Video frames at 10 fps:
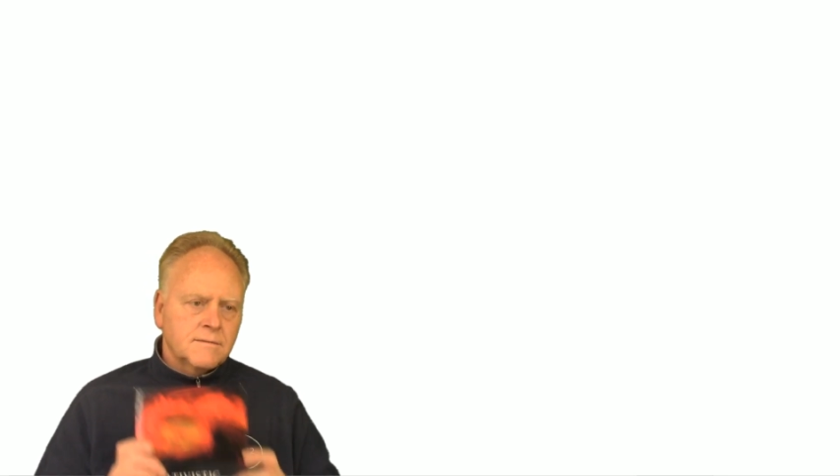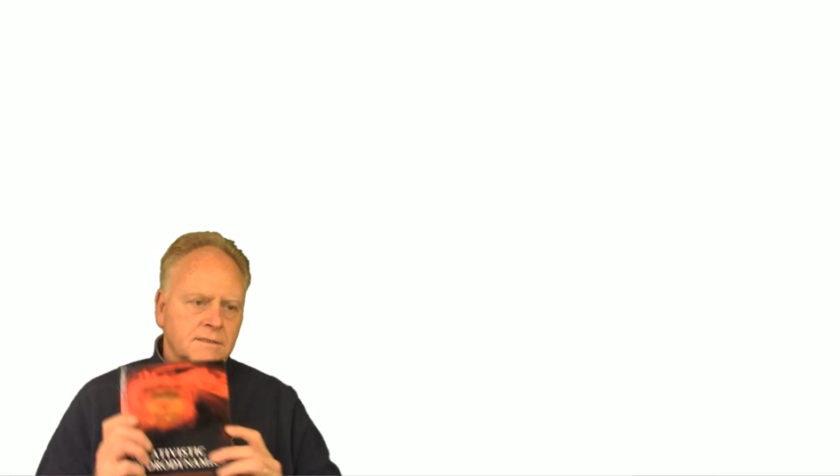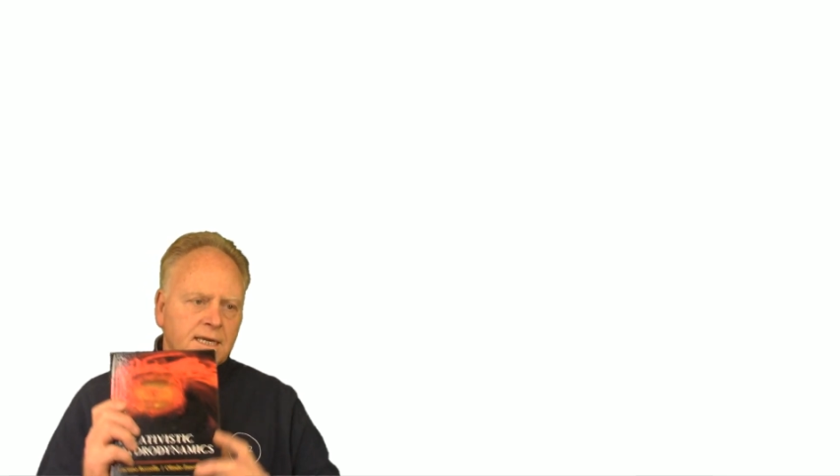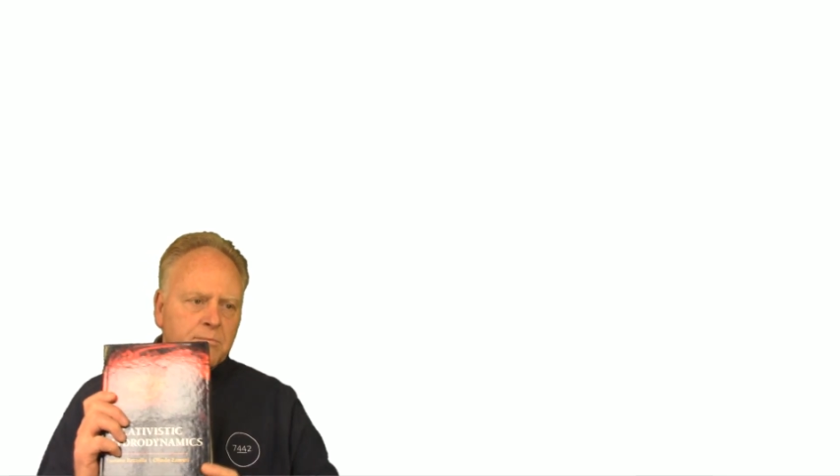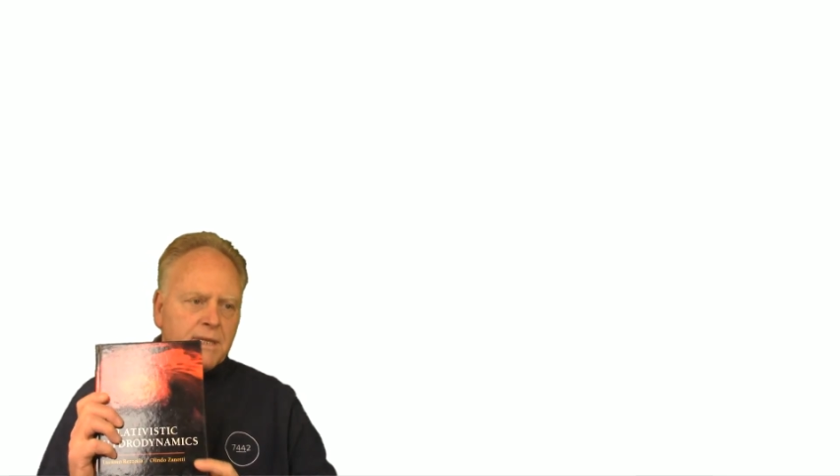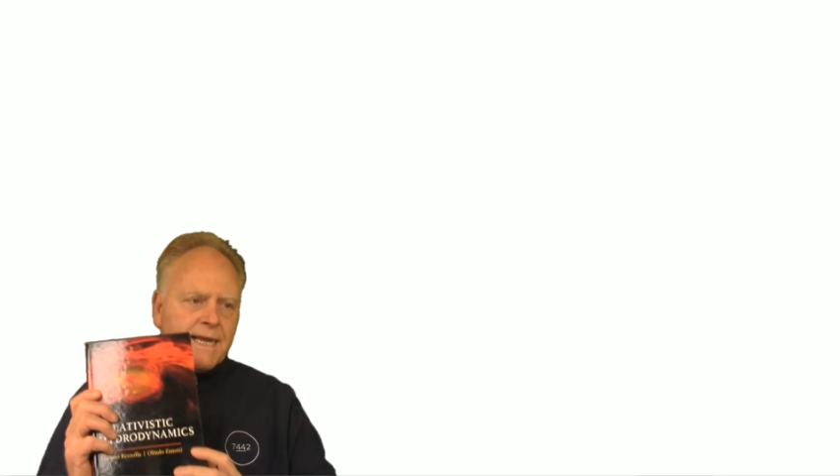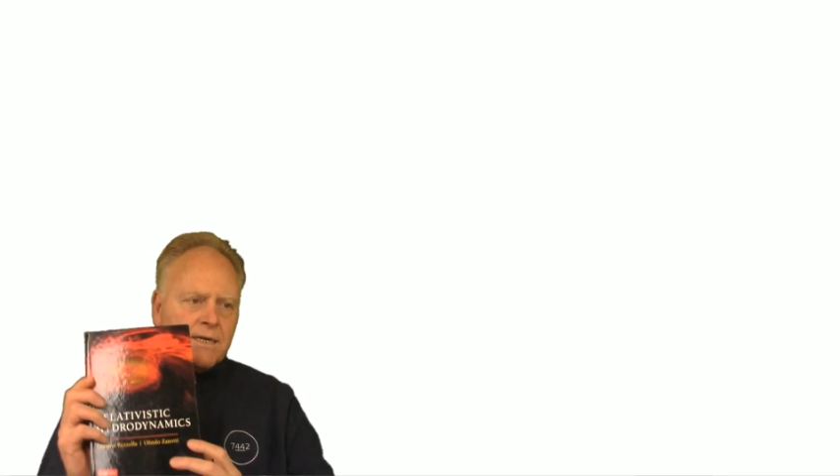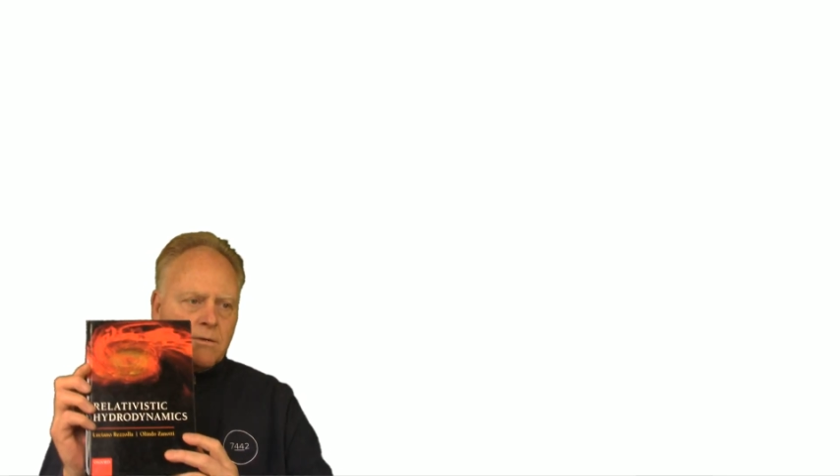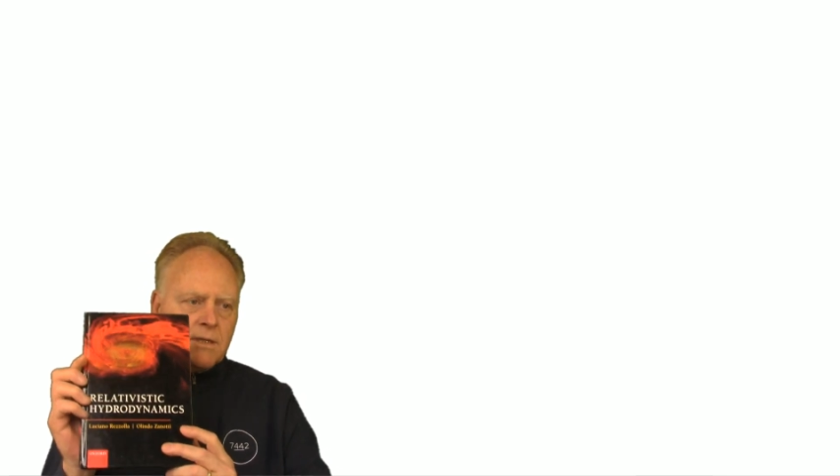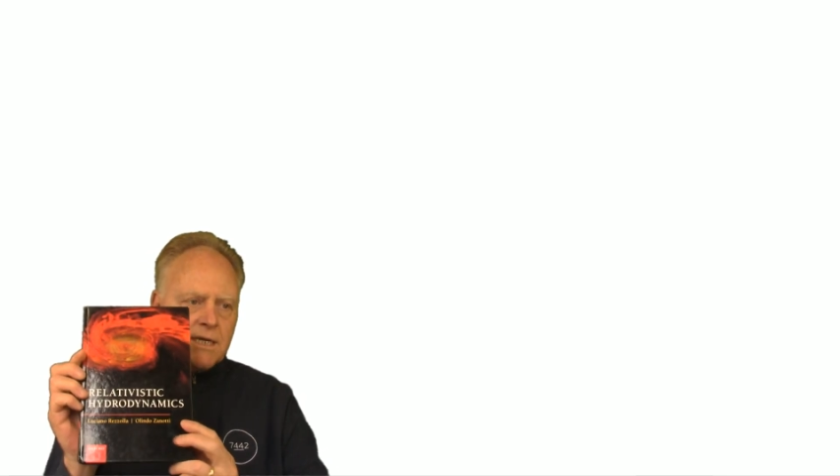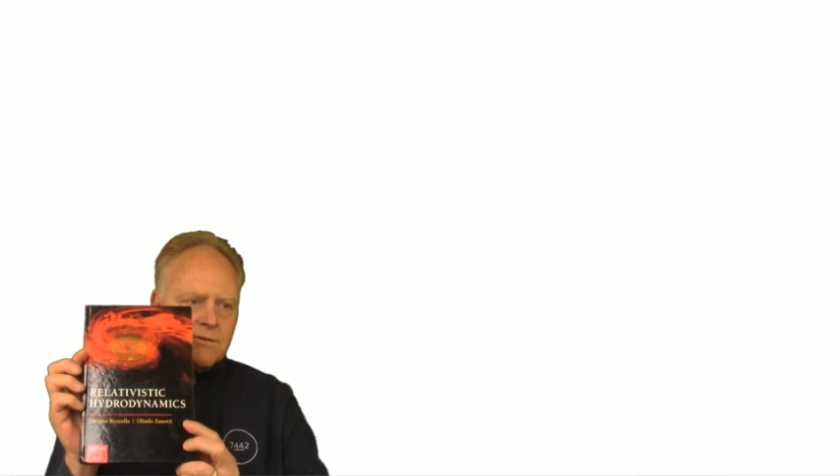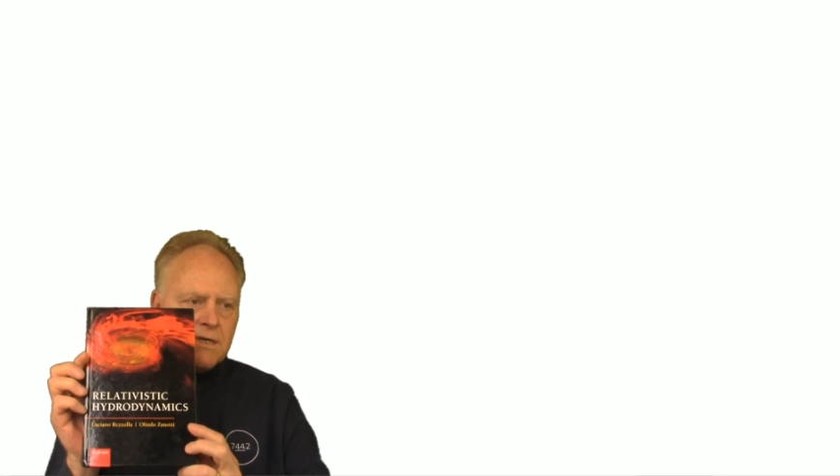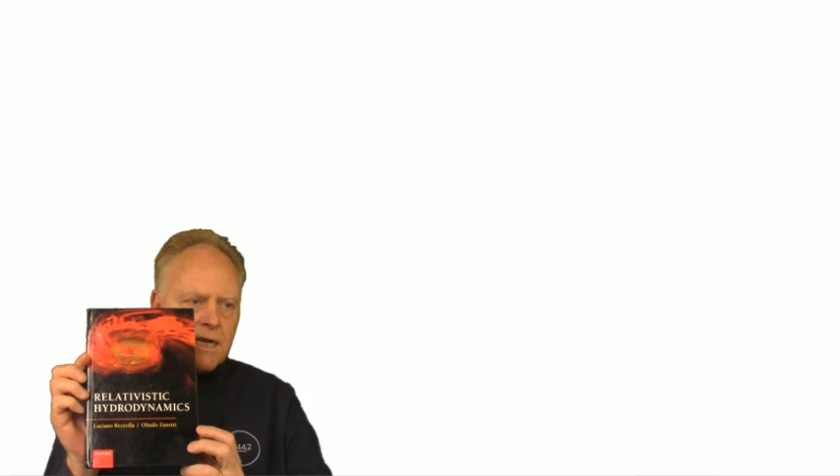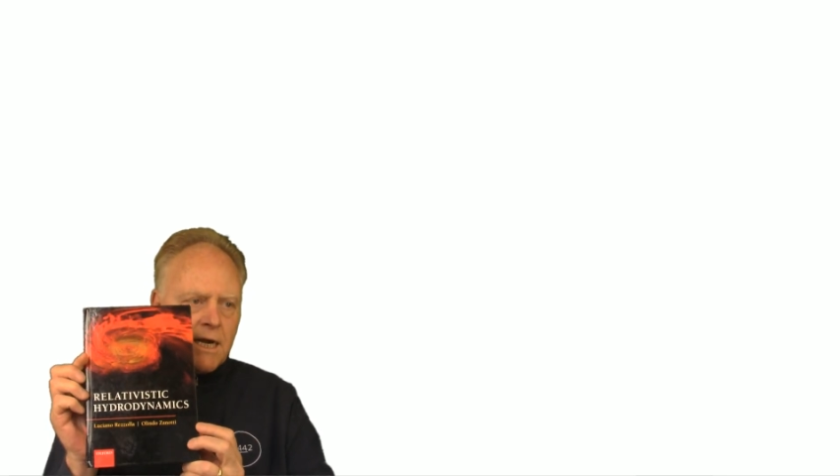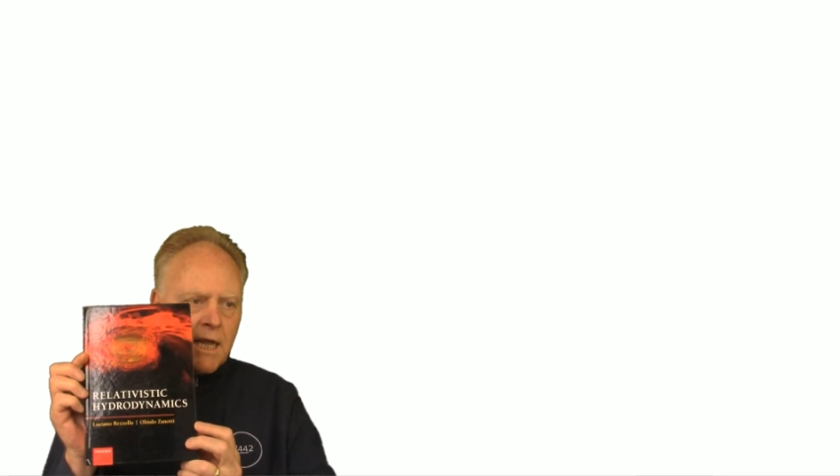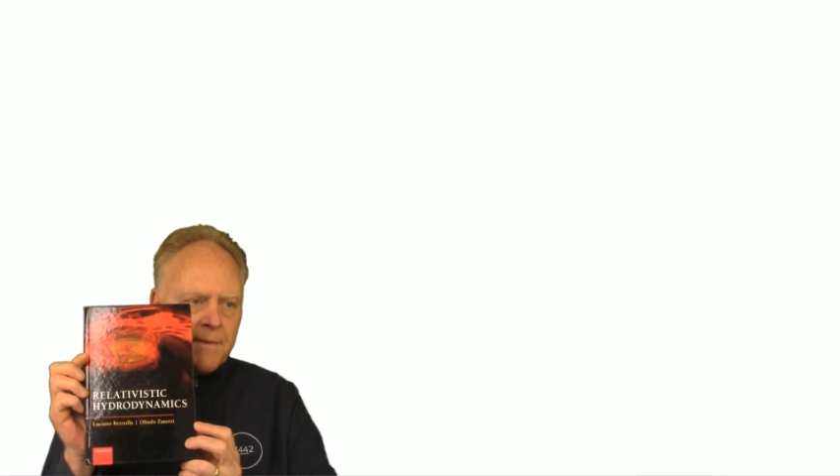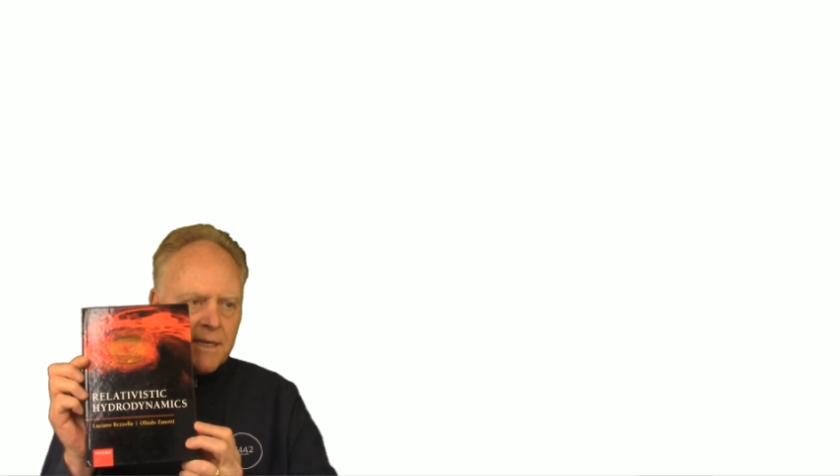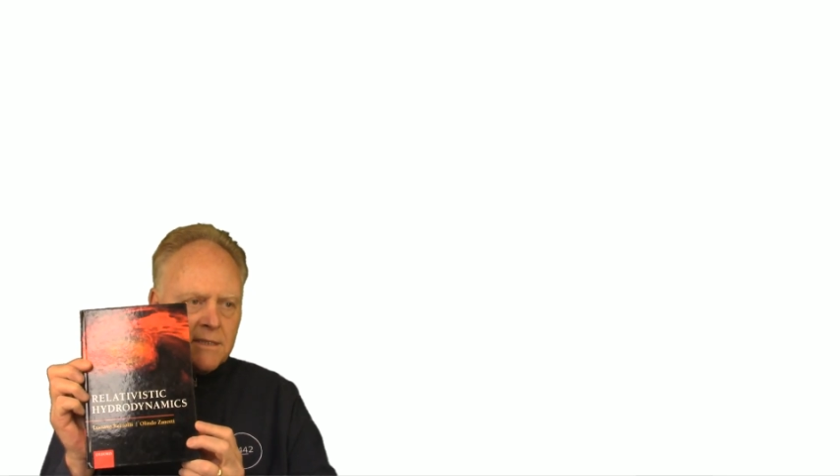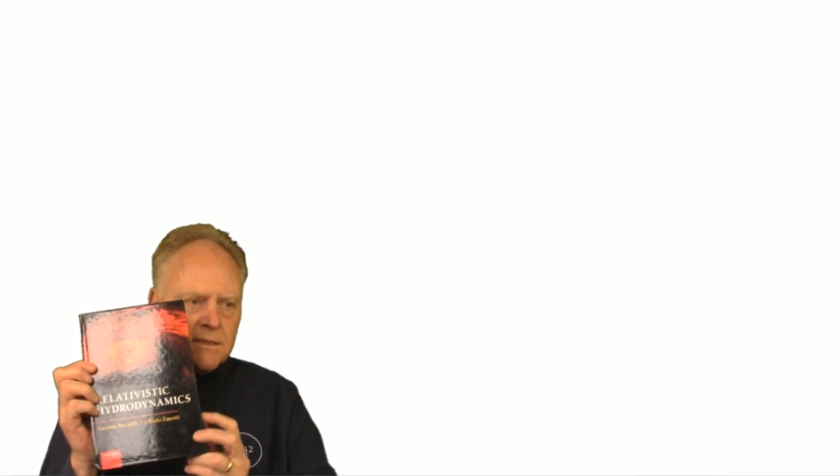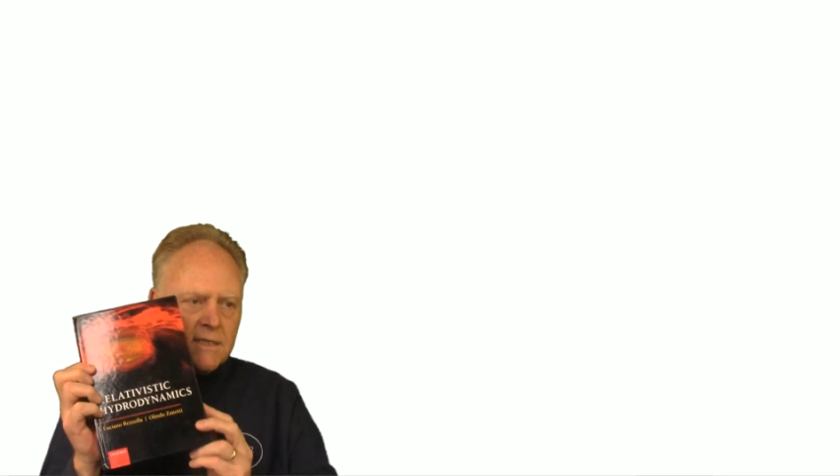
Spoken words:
like black hole electrodynamics,